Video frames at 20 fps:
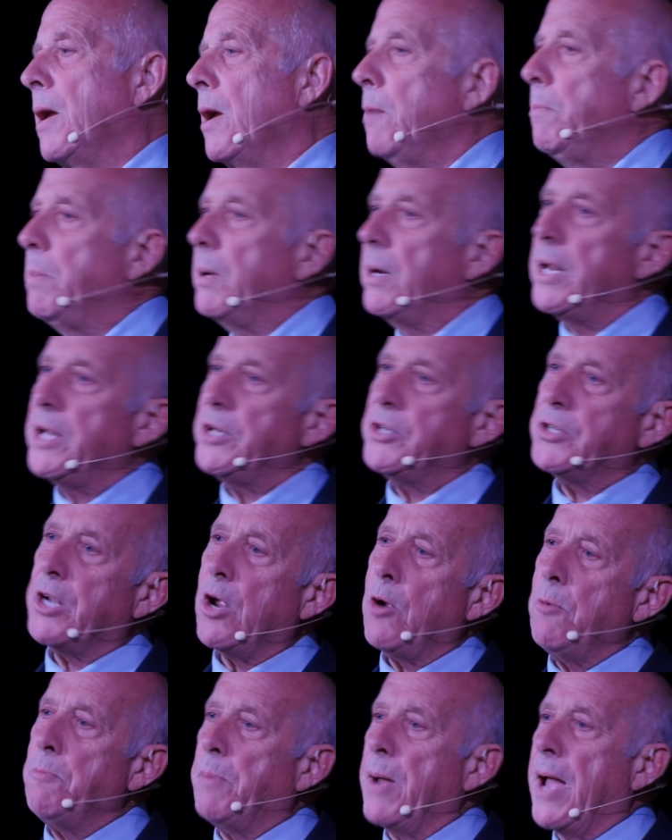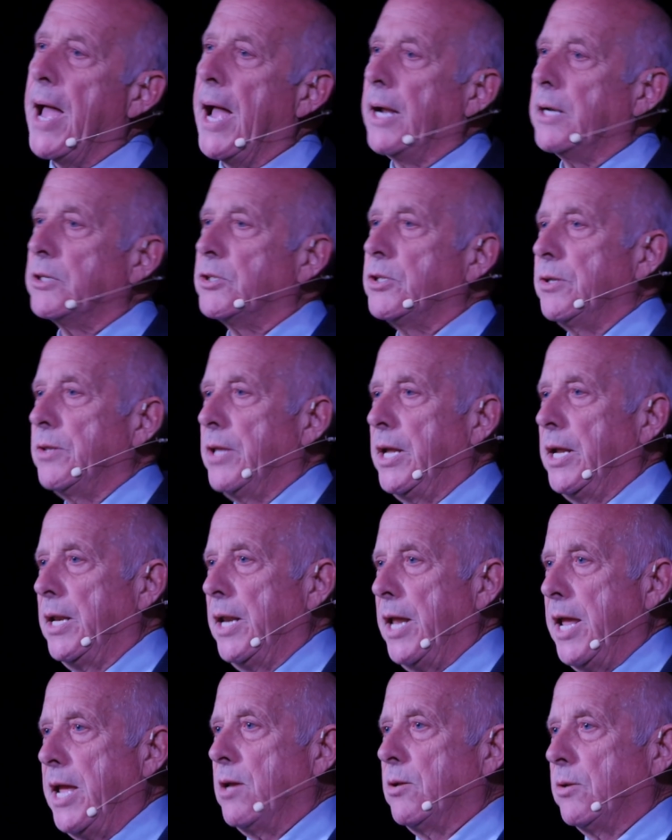But let's go back to the
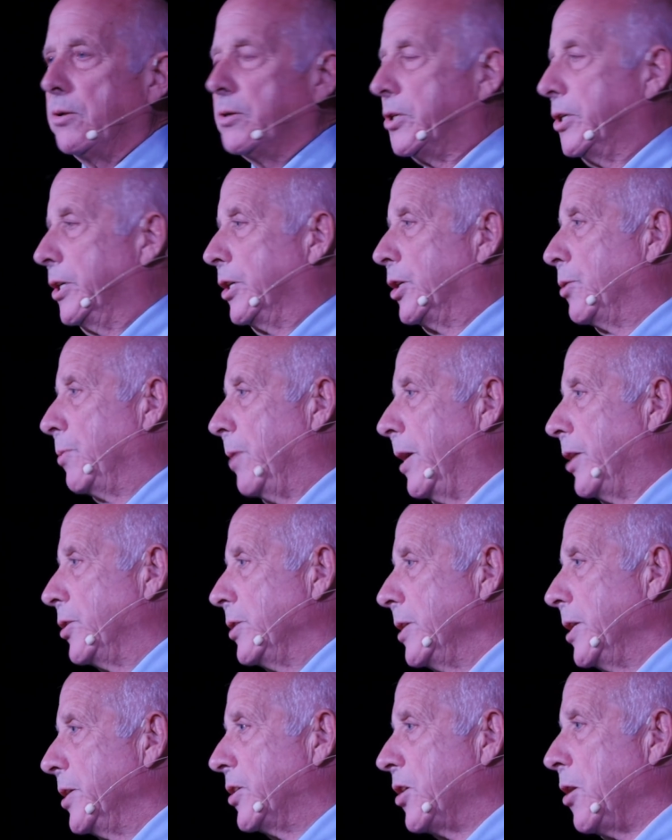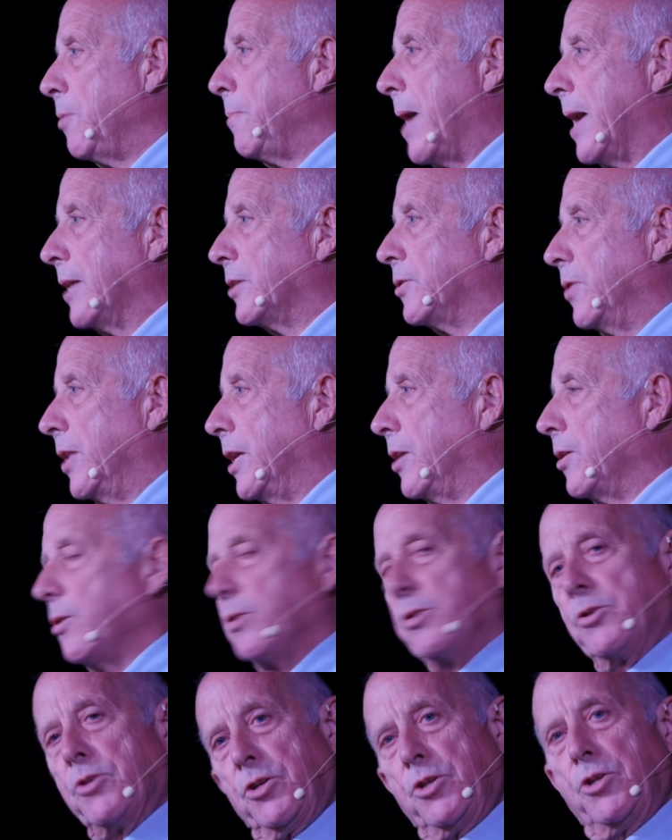legal situation. Let's go back to the
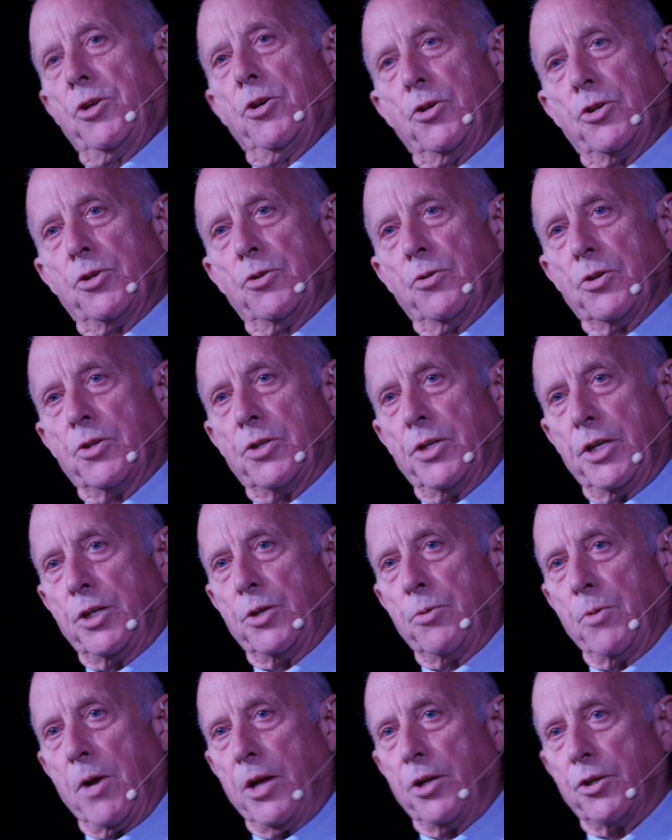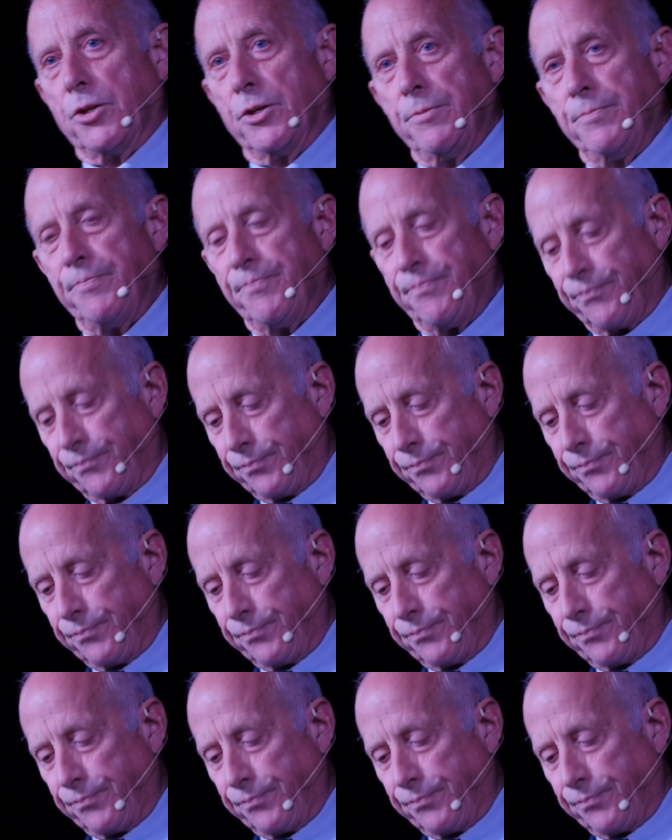constitutional situation.